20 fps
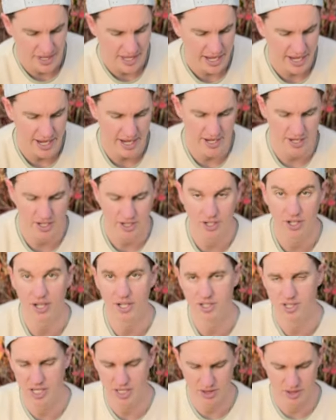then you're gonna
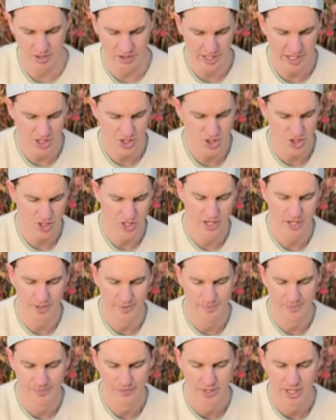take the leash,
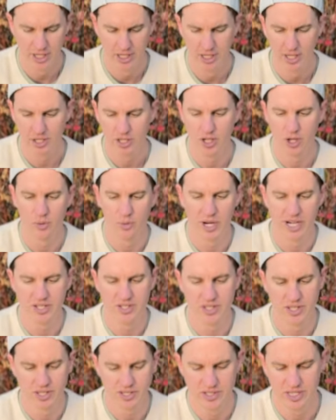go right to
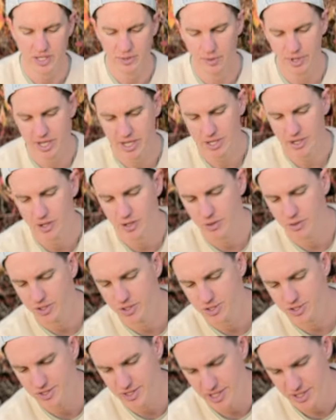the D-ring, which
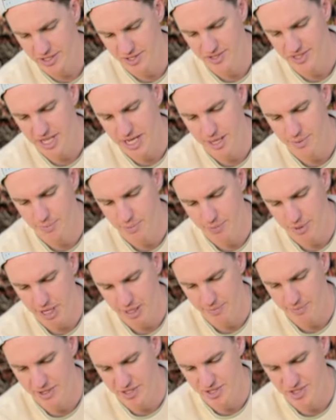is on this side,
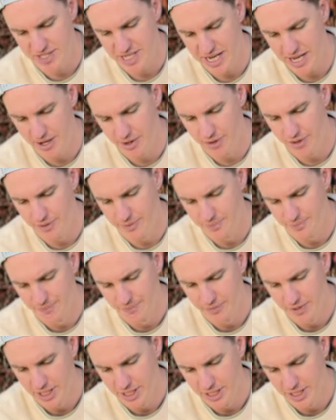pop this down,
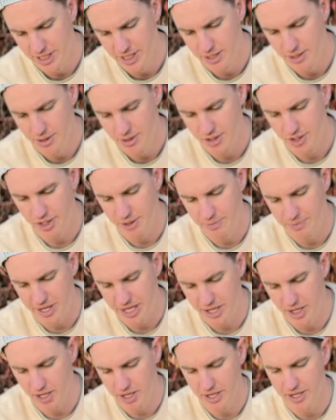clip that
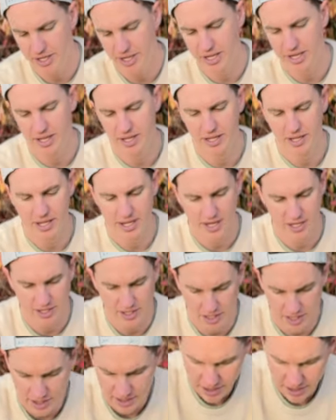on, and then